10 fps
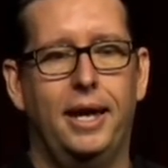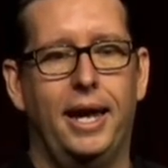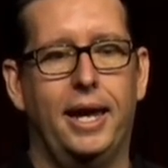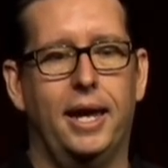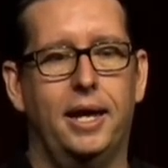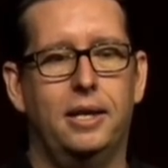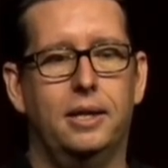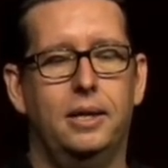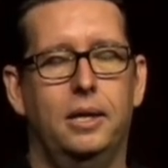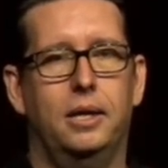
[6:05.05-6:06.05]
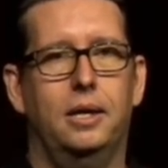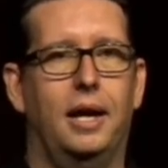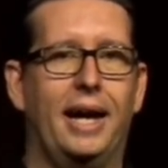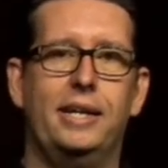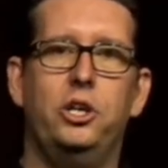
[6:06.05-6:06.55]
And
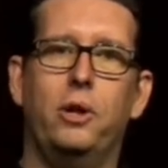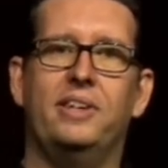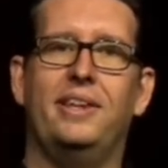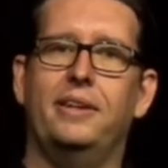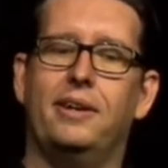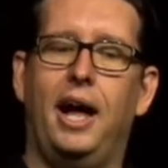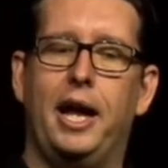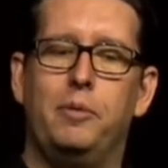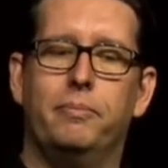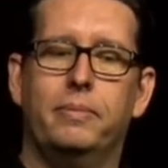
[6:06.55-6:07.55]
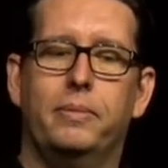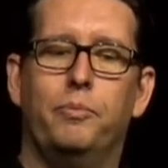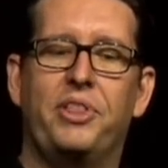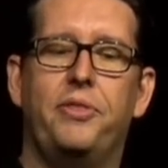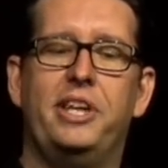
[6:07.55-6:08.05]
I didn't know this at the time,
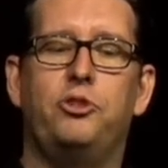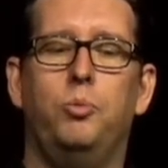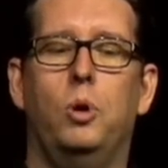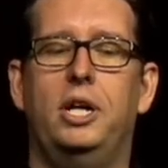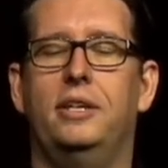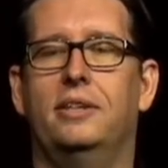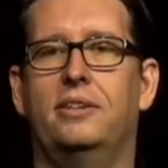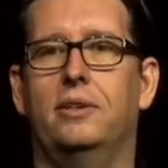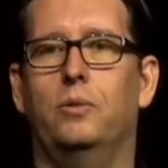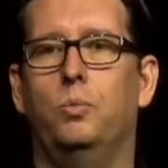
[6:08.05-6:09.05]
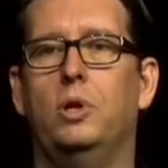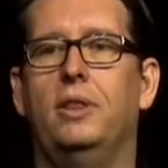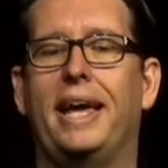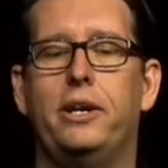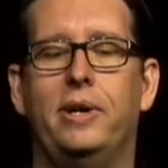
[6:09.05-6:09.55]
but this would
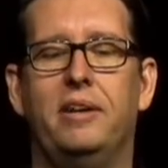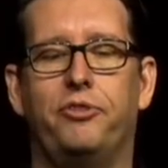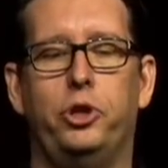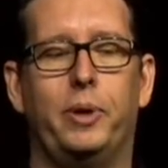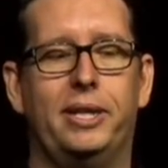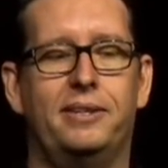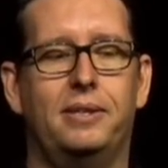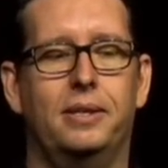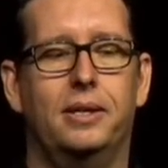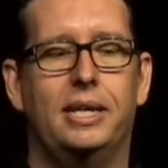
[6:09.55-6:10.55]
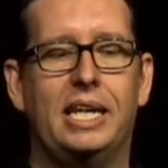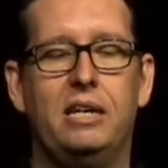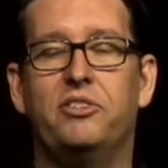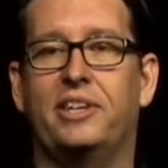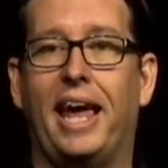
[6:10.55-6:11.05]
later influence
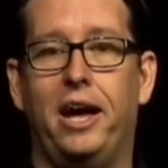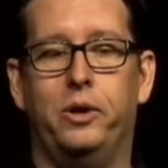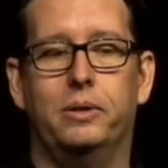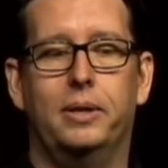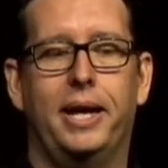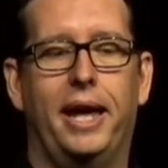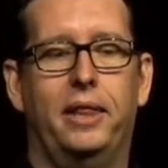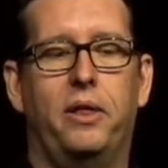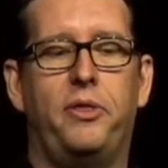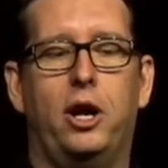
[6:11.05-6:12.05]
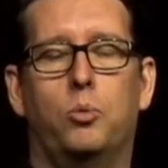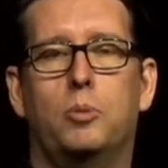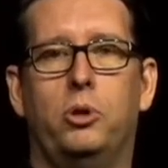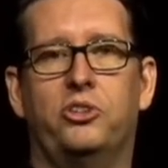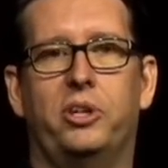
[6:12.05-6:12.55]
EVE Scout and the Thera
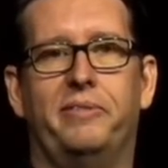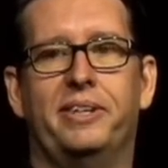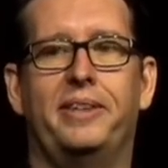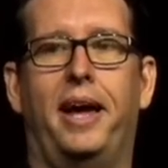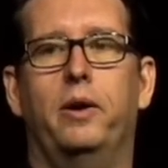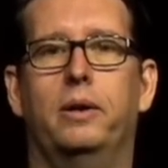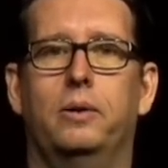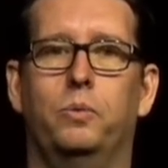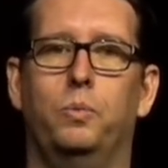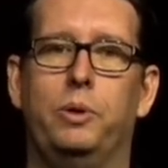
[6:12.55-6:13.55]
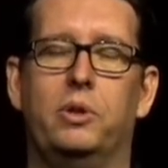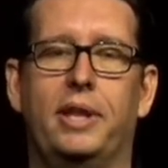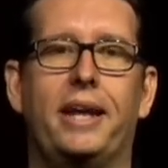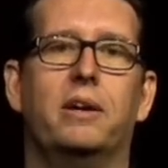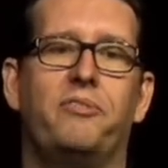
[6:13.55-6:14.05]
wormhole service that we would
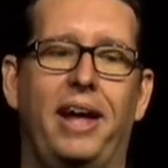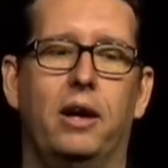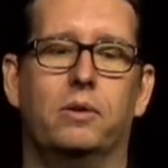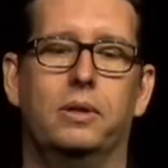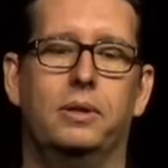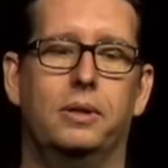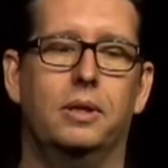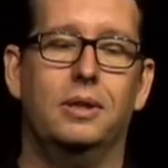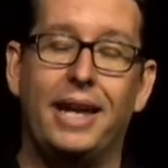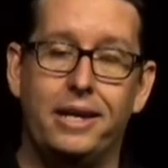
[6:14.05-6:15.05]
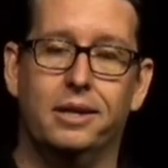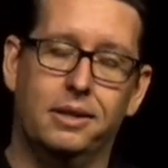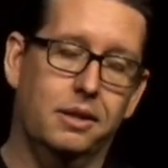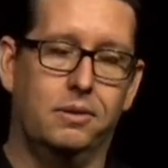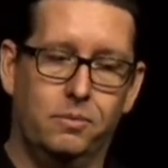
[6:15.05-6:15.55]
later found later
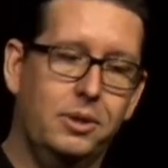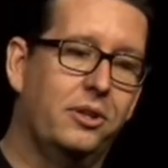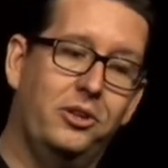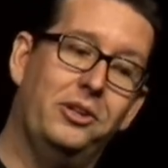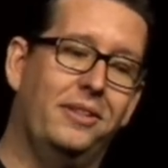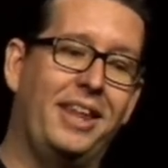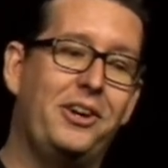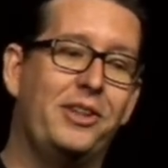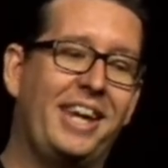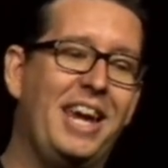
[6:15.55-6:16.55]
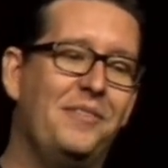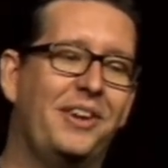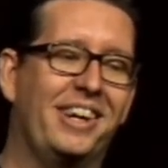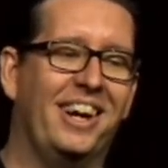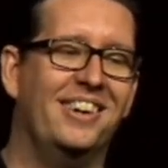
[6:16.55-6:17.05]
in the game. There
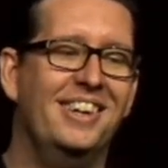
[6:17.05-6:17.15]
we go.